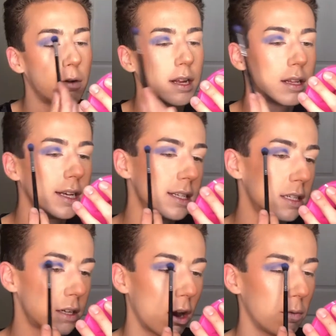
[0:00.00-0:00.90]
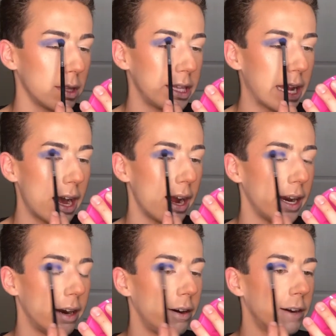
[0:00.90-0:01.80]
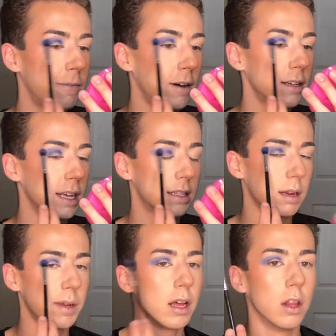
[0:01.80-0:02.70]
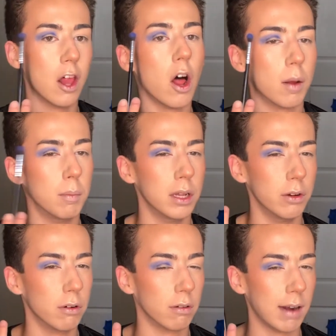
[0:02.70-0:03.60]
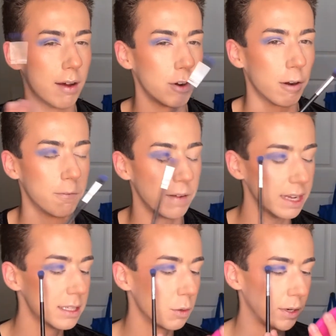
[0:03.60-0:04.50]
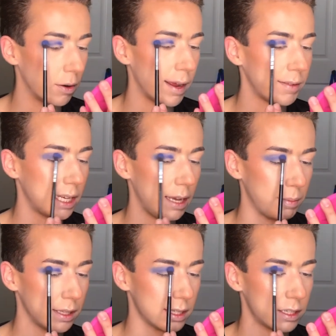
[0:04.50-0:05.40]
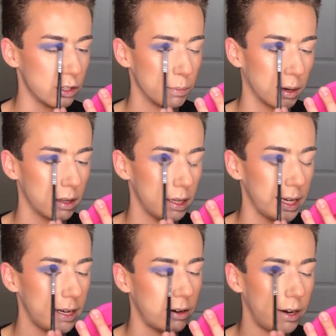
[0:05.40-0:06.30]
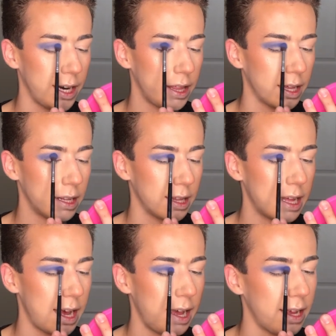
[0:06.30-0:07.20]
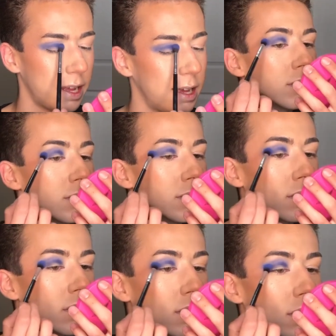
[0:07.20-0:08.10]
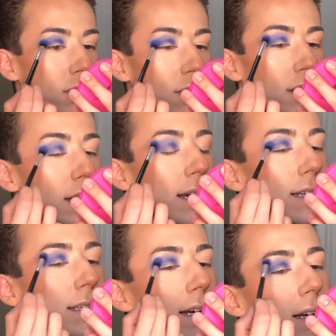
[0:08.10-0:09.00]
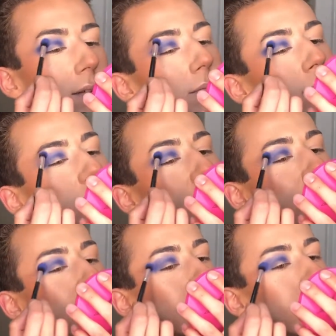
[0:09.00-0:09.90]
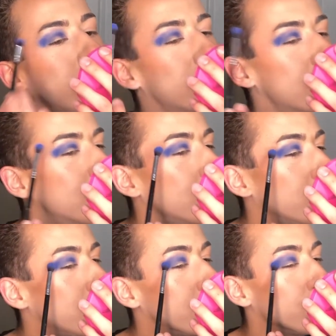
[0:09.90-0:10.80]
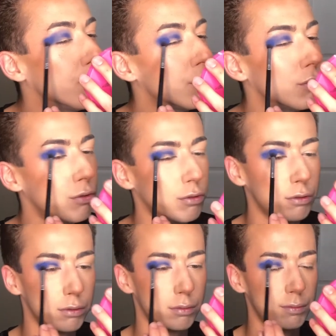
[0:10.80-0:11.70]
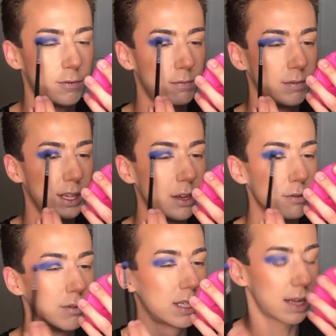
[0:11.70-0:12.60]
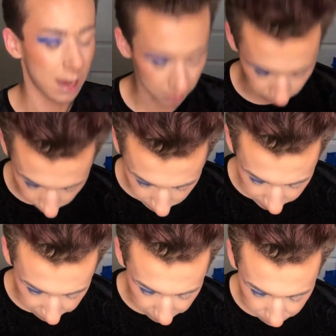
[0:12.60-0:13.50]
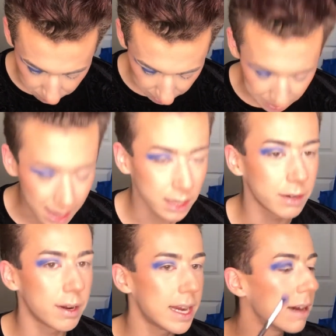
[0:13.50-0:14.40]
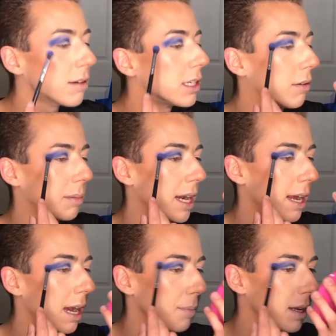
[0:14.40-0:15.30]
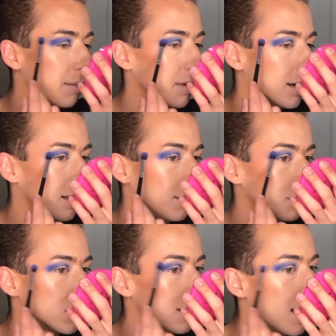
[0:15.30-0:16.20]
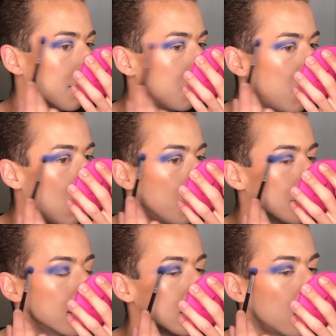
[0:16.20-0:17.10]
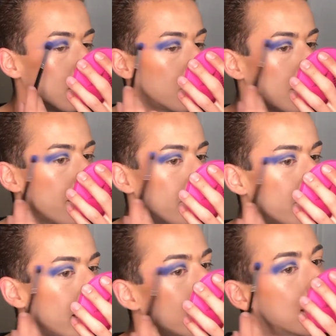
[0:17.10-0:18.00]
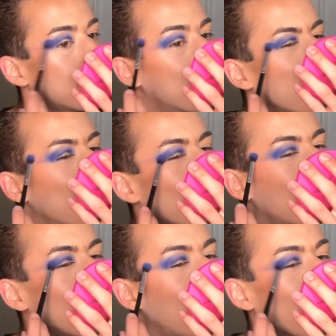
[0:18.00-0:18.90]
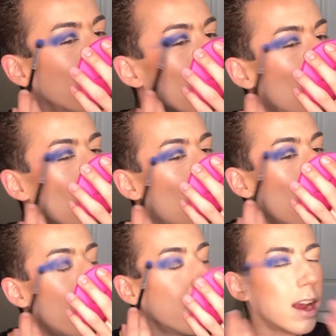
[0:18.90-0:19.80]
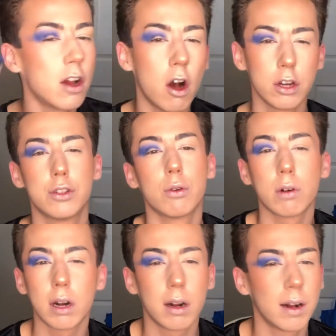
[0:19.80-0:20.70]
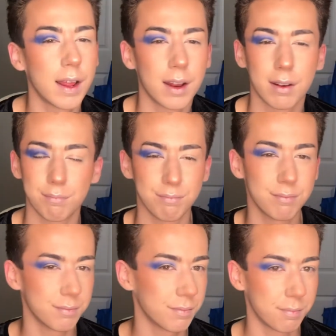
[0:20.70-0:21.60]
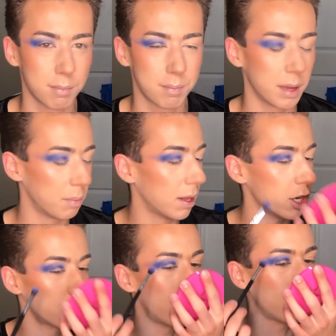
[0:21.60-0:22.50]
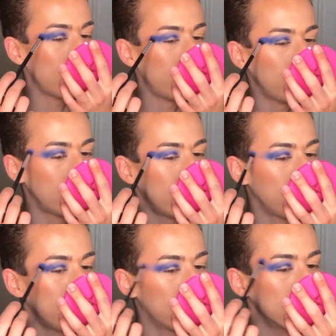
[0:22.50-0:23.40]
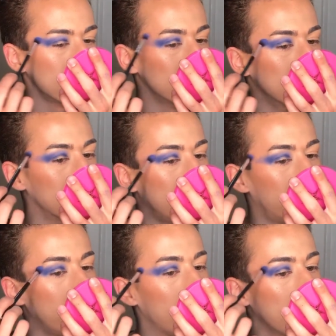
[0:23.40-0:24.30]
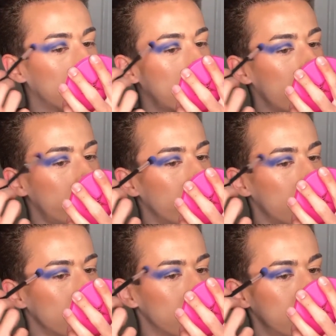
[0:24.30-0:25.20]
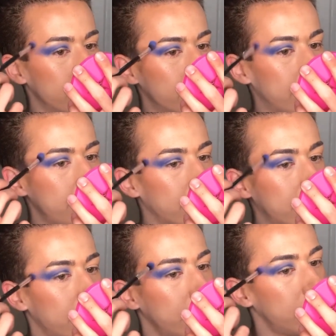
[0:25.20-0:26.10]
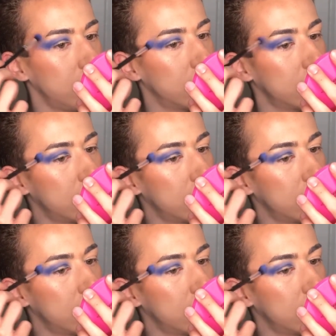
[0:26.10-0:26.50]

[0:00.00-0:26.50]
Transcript: I wanna like start with the eye area first. It's gonna be a lot of blue around our face so we don't have to keep this super clean or anything like that. It's like my least two used colors in my palette right now, so I'm kinda happy I'm gonna just kinda pop this all over my face. I don't know why I contoured and put blush on and everything because literally I'm gonna cover it up with blue, I feel like.